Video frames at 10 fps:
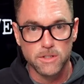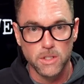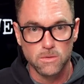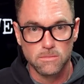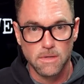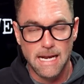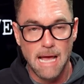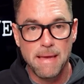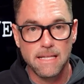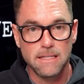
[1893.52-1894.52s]
you. And I
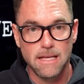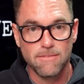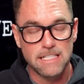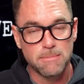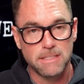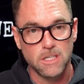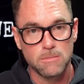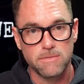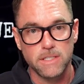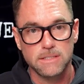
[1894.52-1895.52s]
mean investment in
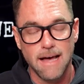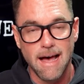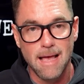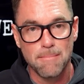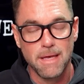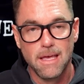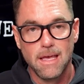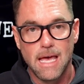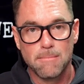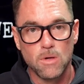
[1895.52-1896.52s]
terms of your time
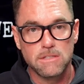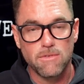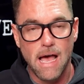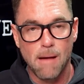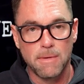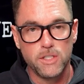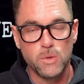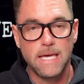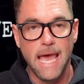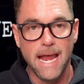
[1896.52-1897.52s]
and most of all, how much you
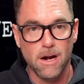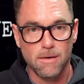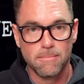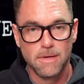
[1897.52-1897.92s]
care.